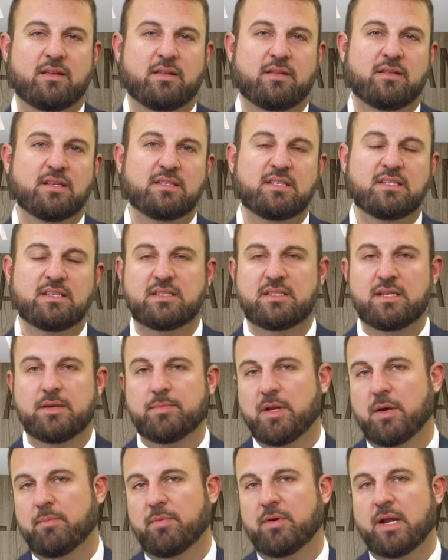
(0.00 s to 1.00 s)
This is tip
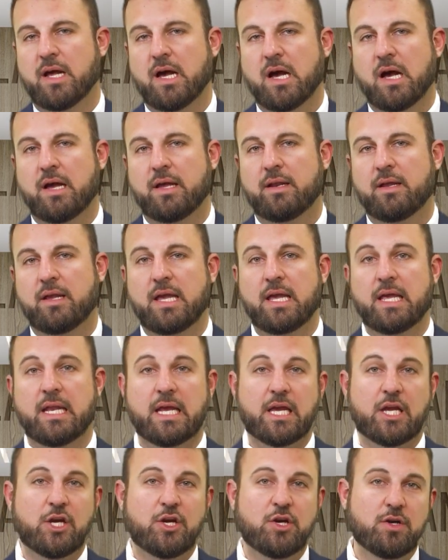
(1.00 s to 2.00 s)
number 9, and
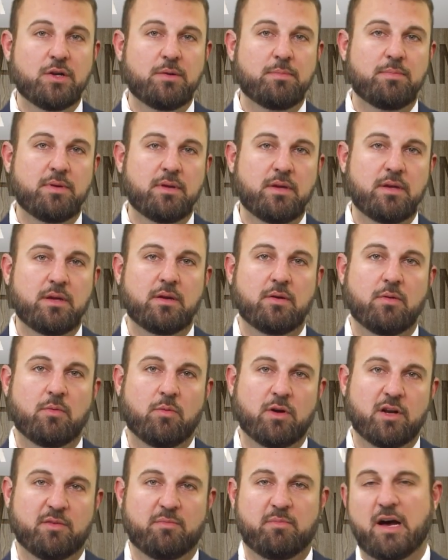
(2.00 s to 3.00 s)
it could be
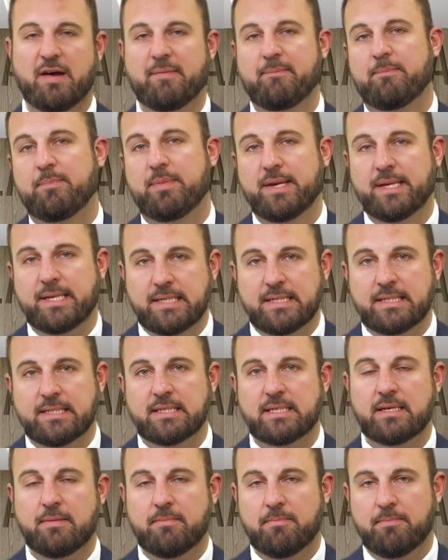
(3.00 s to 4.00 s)
one of my
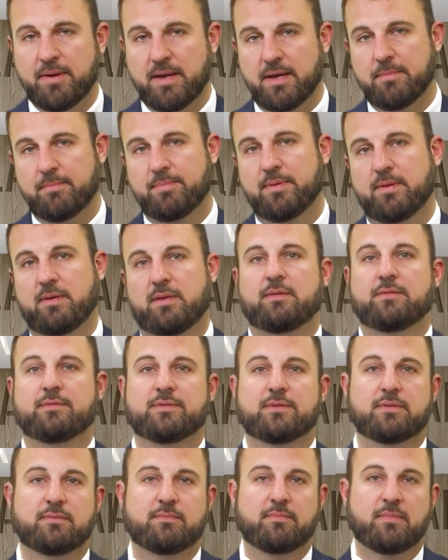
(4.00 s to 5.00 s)
biggest pet
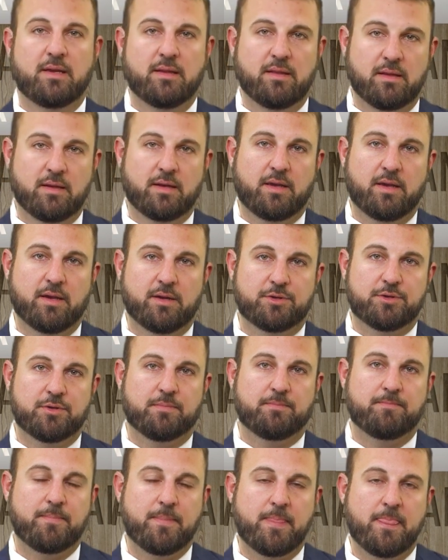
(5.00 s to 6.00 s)
peeves in litigation.
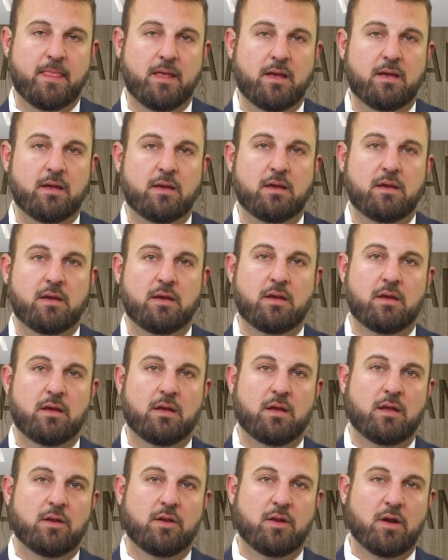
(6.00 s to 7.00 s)

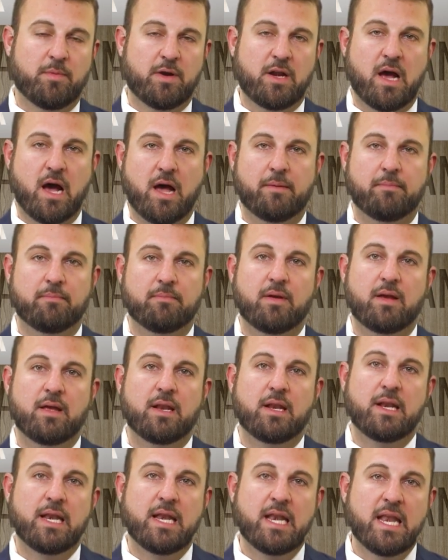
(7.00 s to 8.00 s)
Number 9,
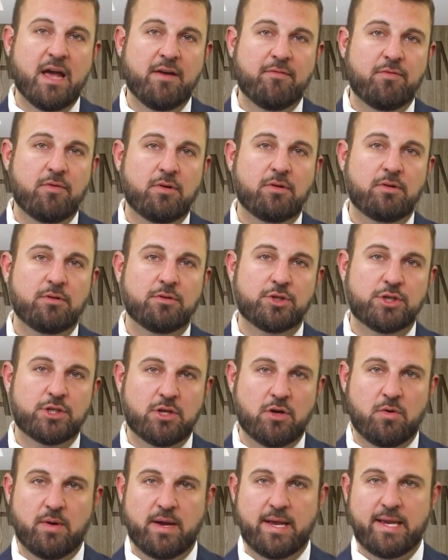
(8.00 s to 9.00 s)
never
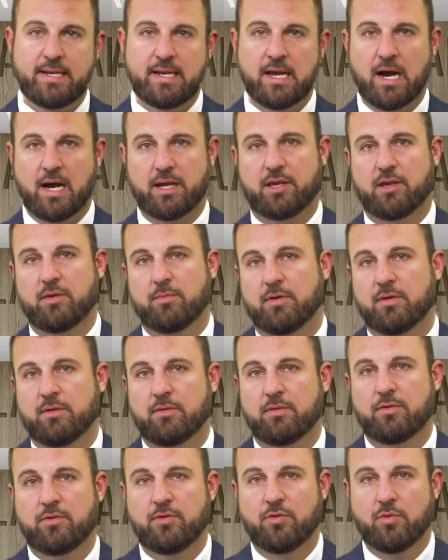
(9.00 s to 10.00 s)
show a document
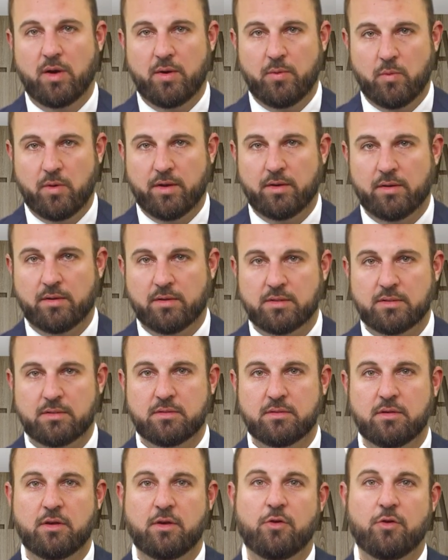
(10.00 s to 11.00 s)
to a witness
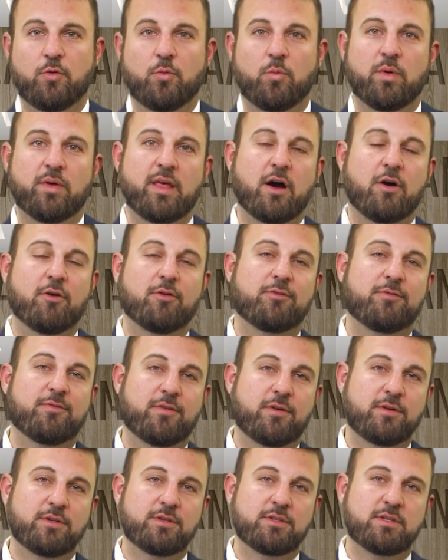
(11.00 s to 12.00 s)
without
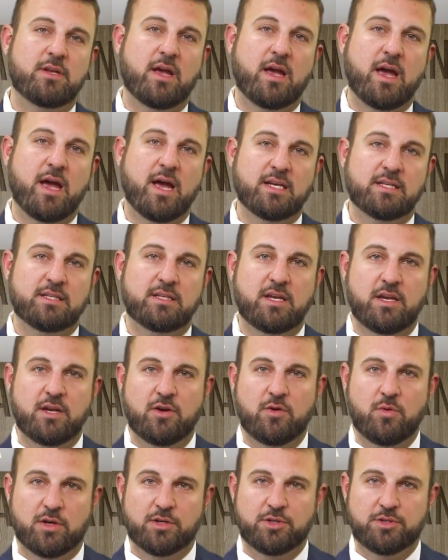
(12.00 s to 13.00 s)
first asking
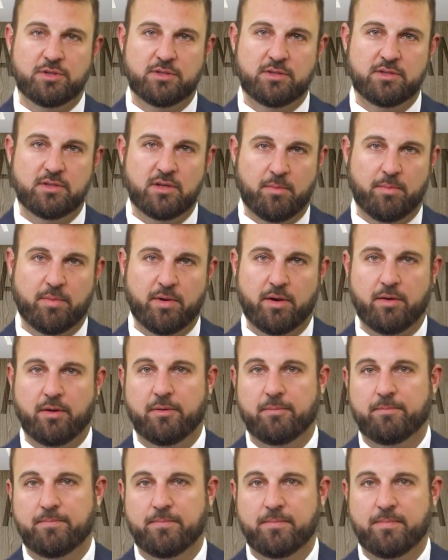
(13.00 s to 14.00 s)
questions about
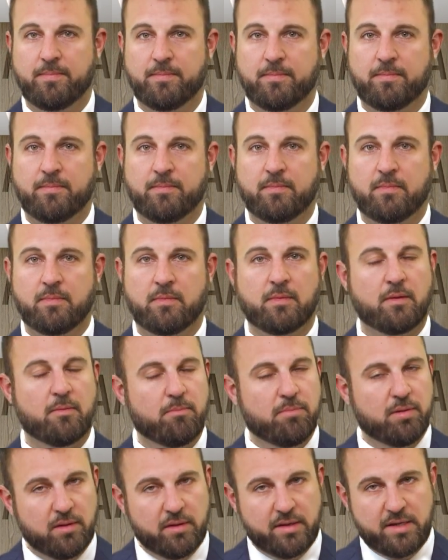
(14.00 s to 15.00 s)
it.
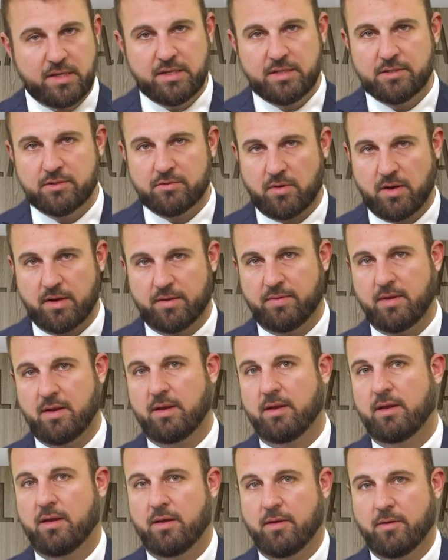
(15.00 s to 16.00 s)
Please write
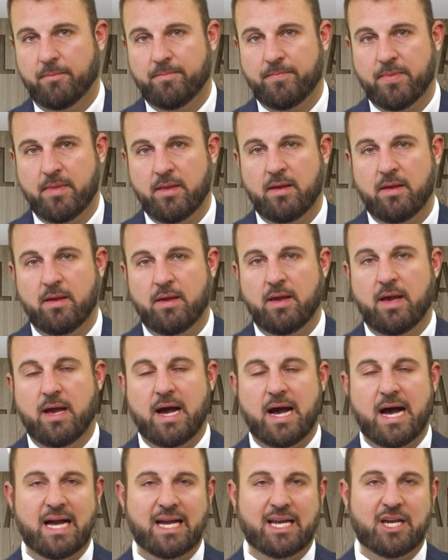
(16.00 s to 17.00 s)
that down.
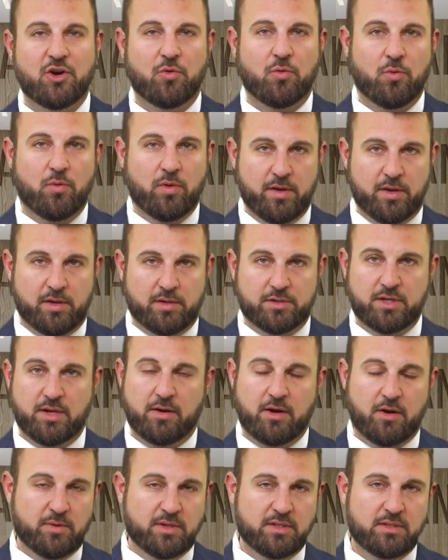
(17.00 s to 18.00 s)
I cringe.
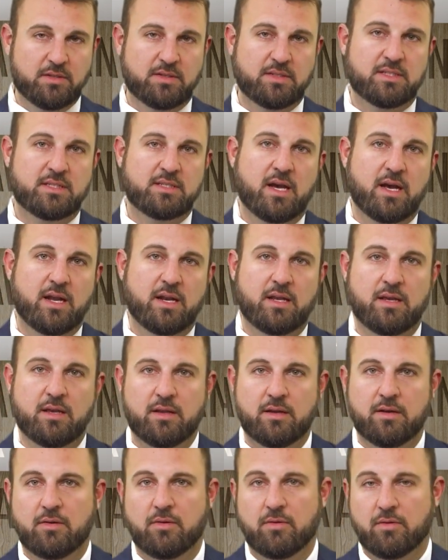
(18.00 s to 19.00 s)
I recently sat
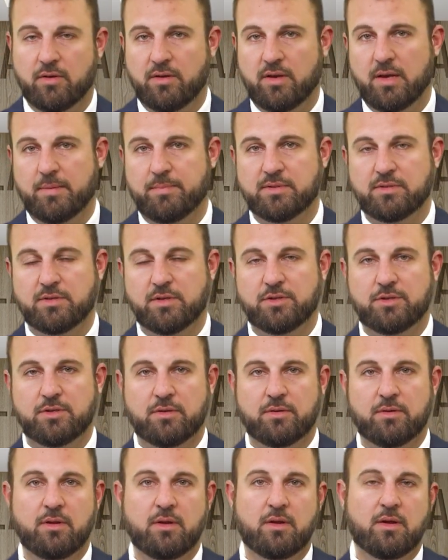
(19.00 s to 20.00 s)
in on a
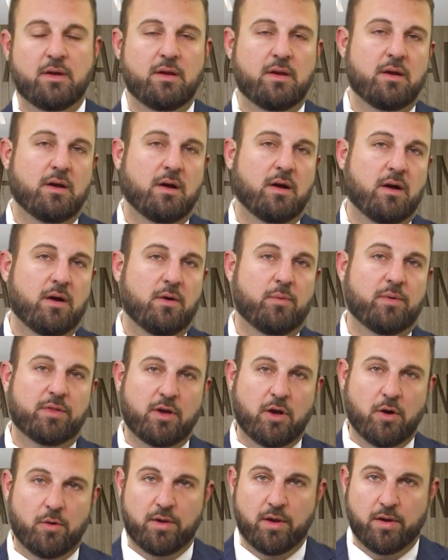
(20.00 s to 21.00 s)
deposition with
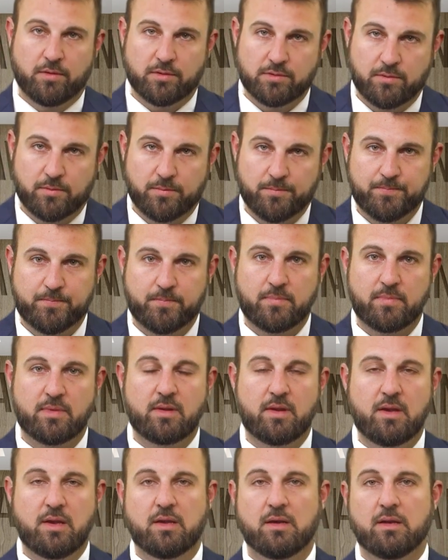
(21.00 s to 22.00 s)
co-counsel,
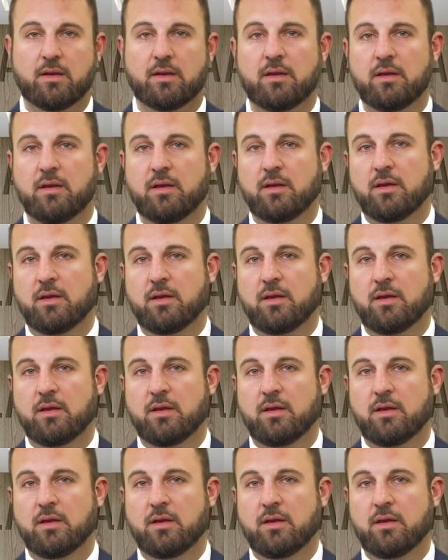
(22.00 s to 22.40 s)
and